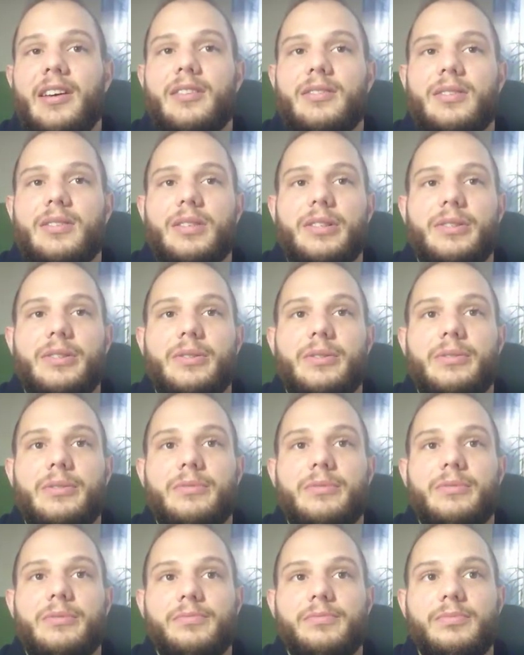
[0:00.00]
So
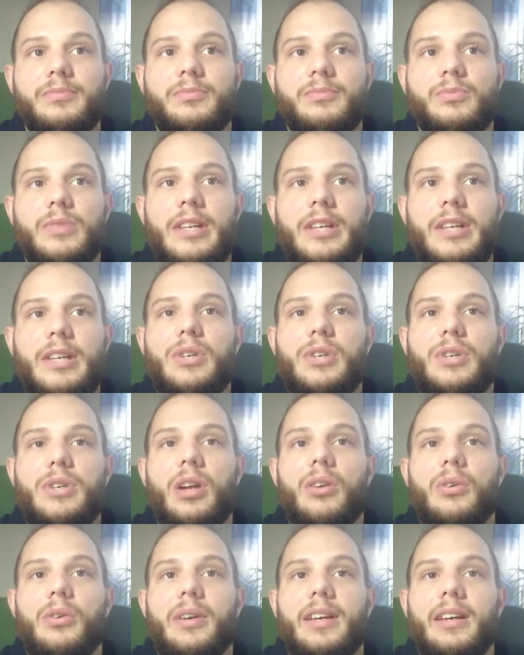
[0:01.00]
if you're
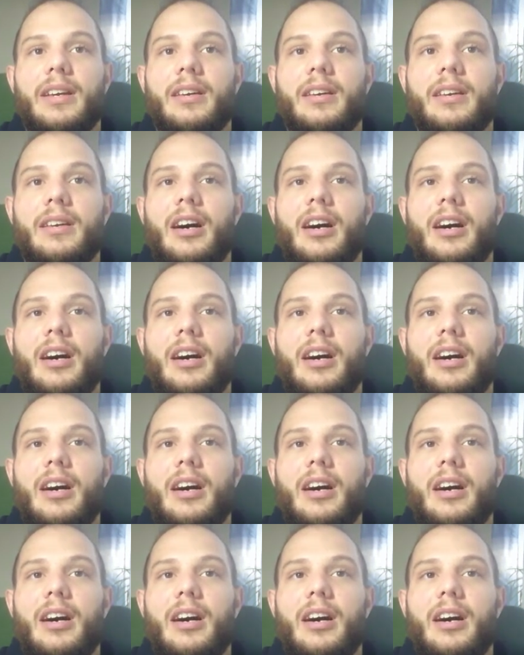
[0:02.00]
looking,